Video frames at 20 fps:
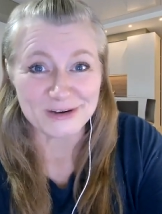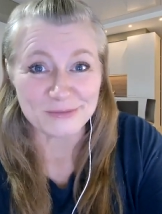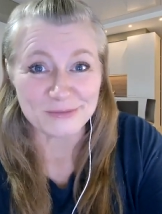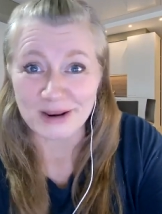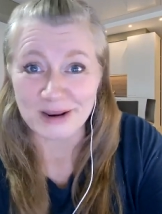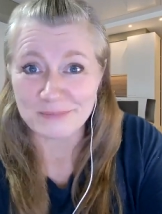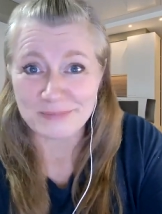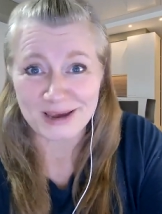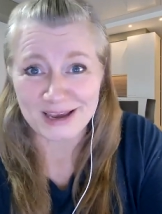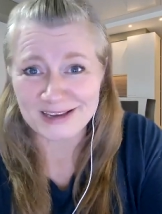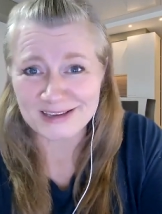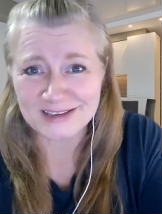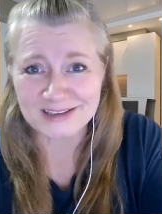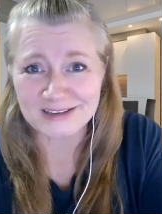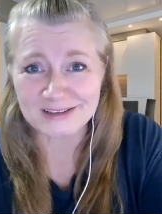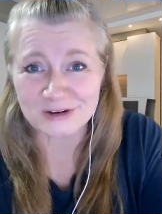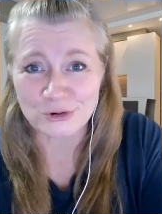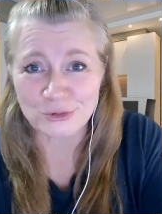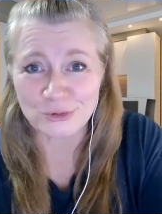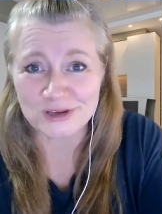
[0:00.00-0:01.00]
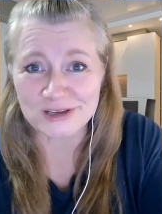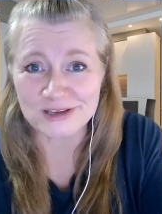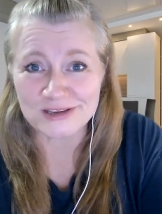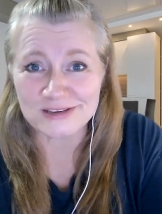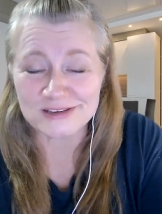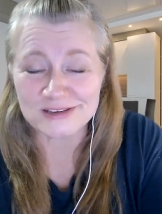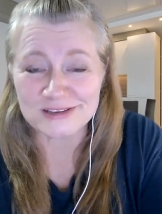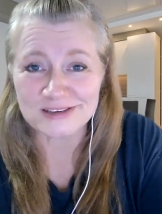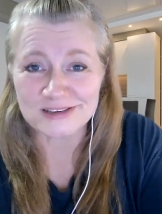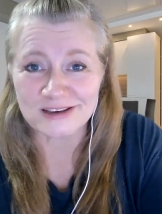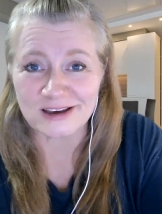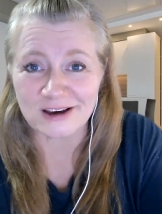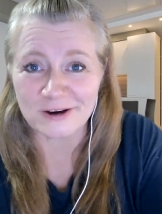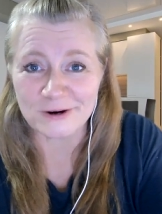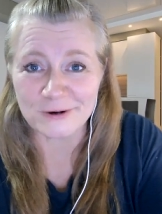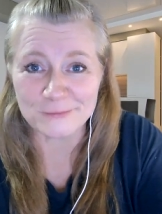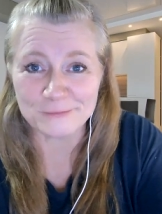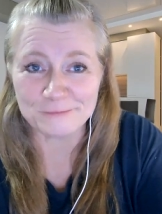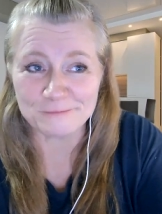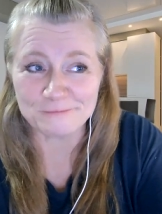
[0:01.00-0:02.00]
But I passed the quiz.
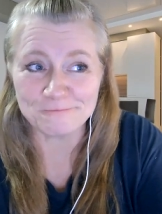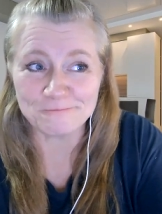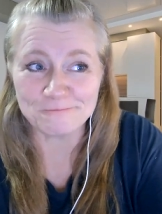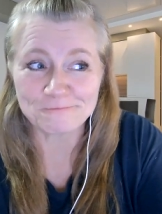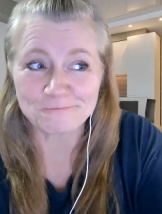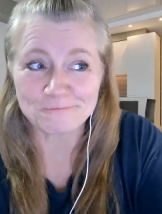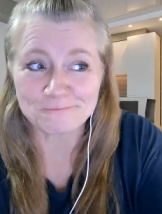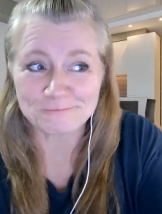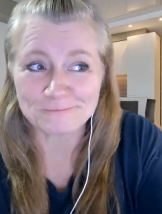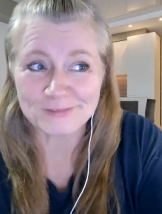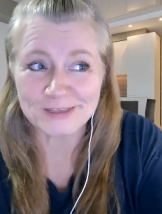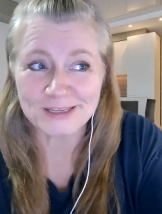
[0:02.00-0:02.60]
Um